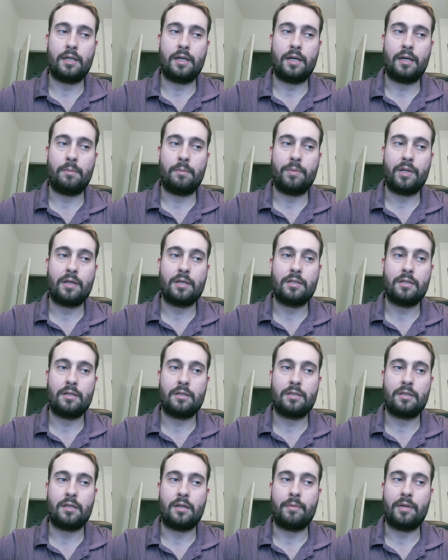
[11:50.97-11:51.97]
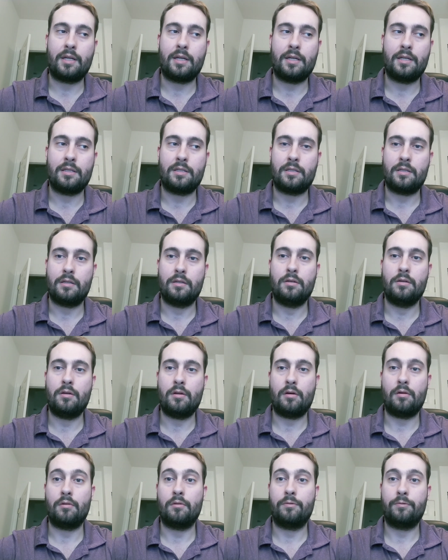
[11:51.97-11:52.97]
because your stomach has
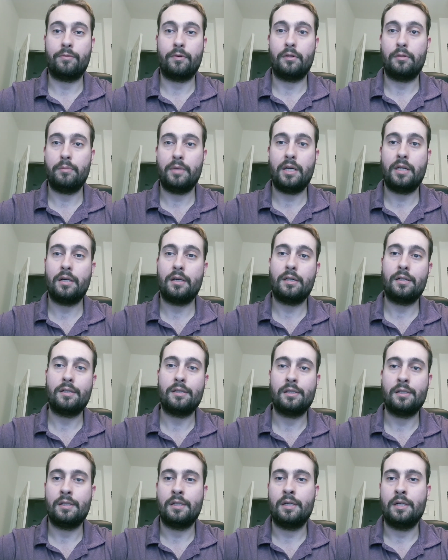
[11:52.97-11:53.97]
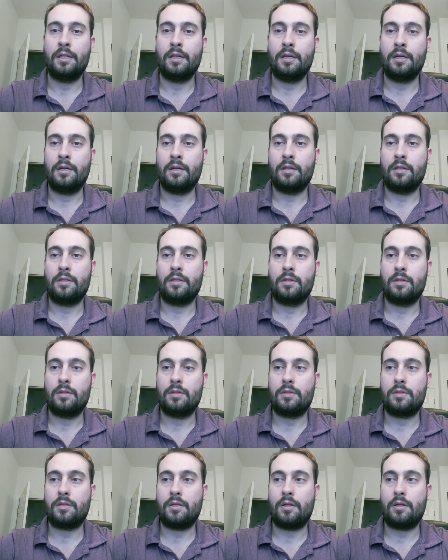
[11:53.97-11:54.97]
no full meter.
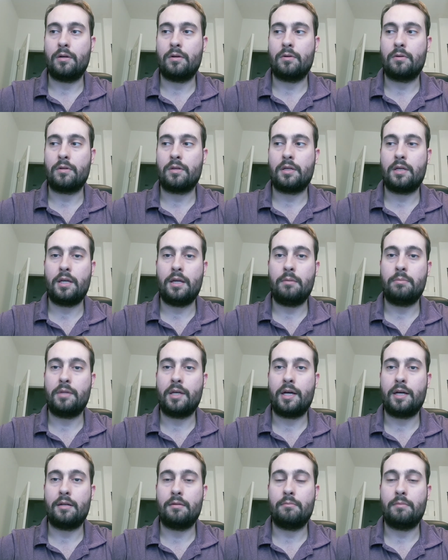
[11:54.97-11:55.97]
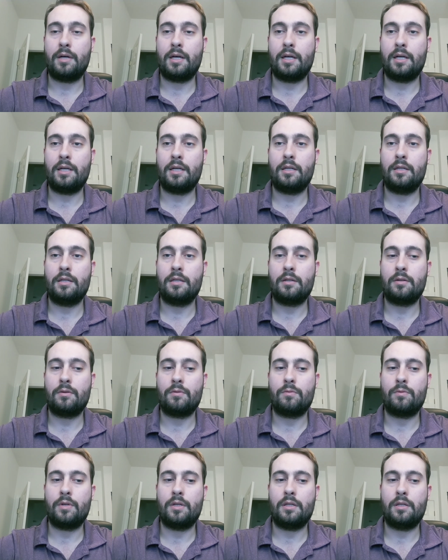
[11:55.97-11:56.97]
So keep that in mind
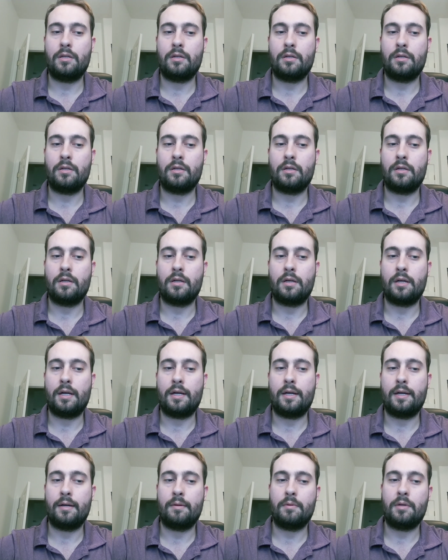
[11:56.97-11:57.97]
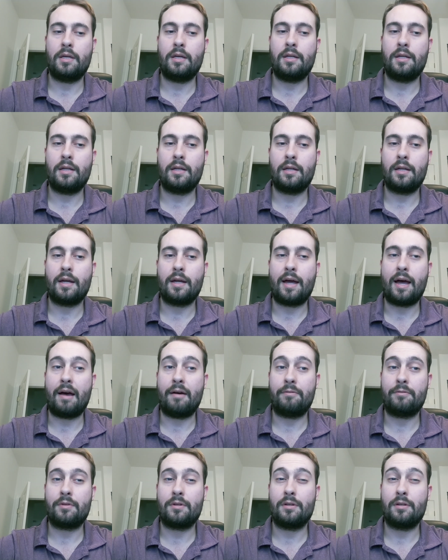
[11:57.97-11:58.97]
when you're eating
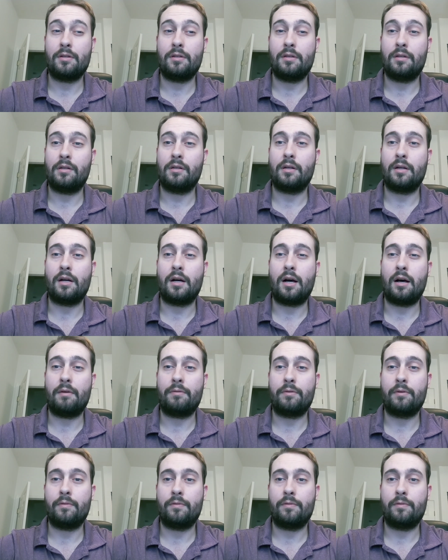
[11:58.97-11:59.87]
after you're off of